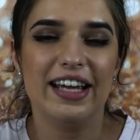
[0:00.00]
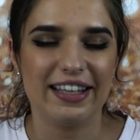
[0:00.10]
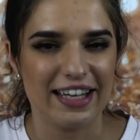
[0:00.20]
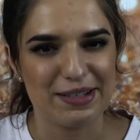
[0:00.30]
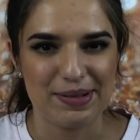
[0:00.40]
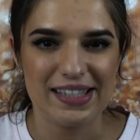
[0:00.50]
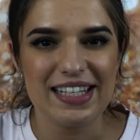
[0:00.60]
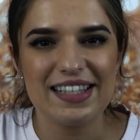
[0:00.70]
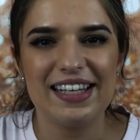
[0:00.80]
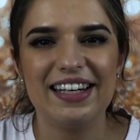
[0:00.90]
engagement
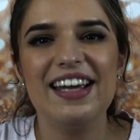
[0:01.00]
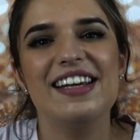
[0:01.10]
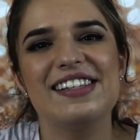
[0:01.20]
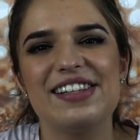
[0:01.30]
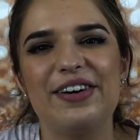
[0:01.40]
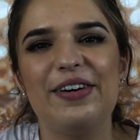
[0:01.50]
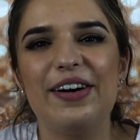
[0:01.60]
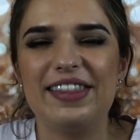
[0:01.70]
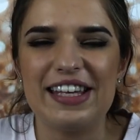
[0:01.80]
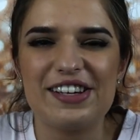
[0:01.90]
season. So
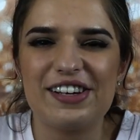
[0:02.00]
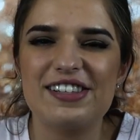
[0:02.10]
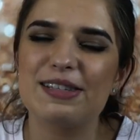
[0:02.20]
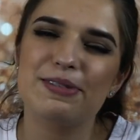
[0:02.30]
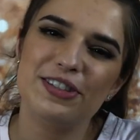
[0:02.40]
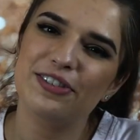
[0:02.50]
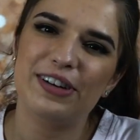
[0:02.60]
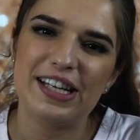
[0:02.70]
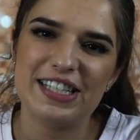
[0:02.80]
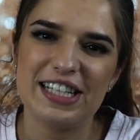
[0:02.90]
thank you guys so much for
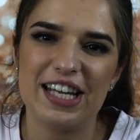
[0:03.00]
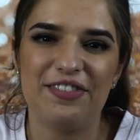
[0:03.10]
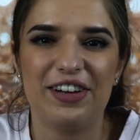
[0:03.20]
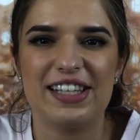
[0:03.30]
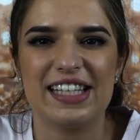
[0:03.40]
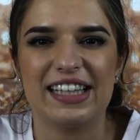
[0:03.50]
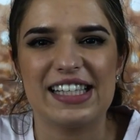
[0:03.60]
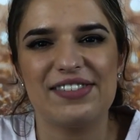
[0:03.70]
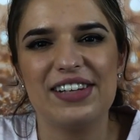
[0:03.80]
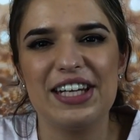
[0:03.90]
watching. If you guys like
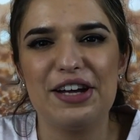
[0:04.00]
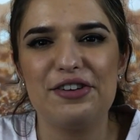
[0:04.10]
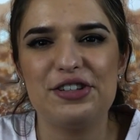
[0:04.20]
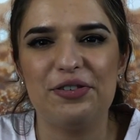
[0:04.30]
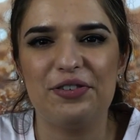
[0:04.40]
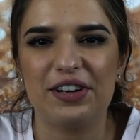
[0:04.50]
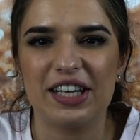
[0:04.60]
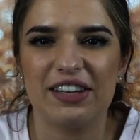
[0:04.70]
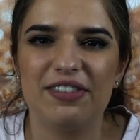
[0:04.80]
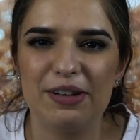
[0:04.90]
this video, don't forget
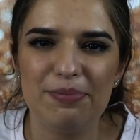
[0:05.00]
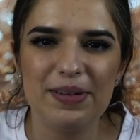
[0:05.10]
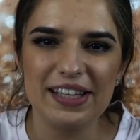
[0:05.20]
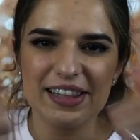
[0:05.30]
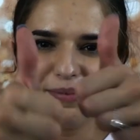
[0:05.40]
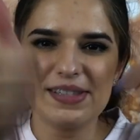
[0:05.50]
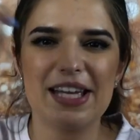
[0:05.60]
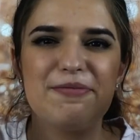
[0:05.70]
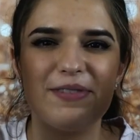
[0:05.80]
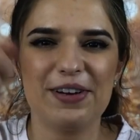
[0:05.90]
to give it a big thumbs
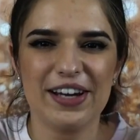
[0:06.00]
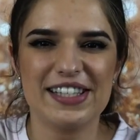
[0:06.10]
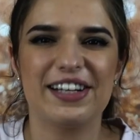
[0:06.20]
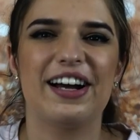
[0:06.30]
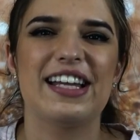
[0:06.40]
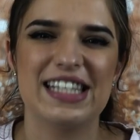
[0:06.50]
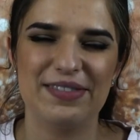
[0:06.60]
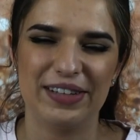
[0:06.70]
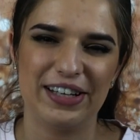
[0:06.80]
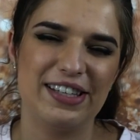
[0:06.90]
up. You guys are
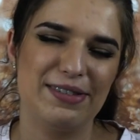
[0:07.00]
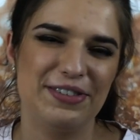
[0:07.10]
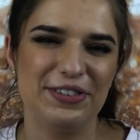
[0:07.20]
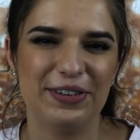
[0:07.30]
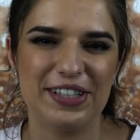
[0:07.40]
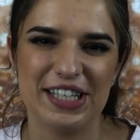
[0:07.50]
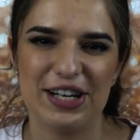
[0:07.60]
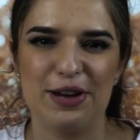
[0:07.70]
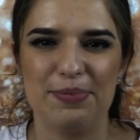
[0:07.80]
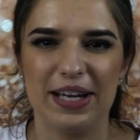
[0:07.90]
awesome. Thank you so much for watching,
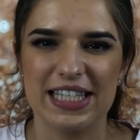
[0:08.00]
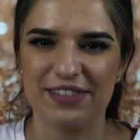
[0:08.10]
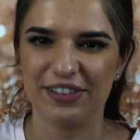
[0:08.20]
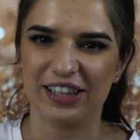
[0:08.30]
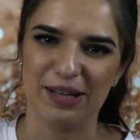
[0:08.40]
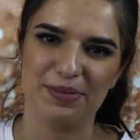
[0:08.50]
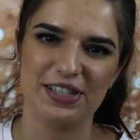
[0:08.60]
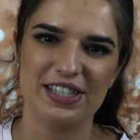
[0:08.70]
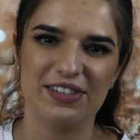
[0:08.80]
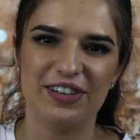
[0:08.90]
and I hope you guys have a glamorous
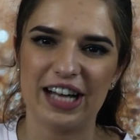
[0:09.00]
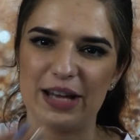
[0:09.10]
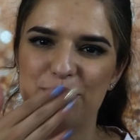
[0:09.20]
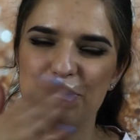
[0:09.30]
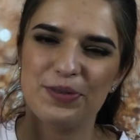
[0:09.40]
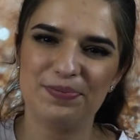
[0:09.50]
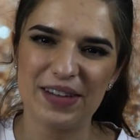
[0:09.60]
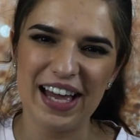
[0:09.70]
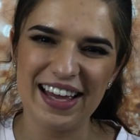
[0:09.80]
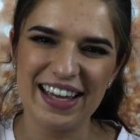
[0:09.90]
rest of your day.
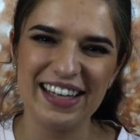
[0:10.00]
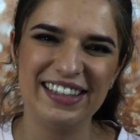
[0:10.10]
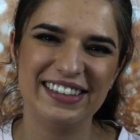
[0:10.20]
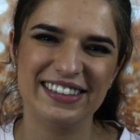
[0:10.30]
Bye!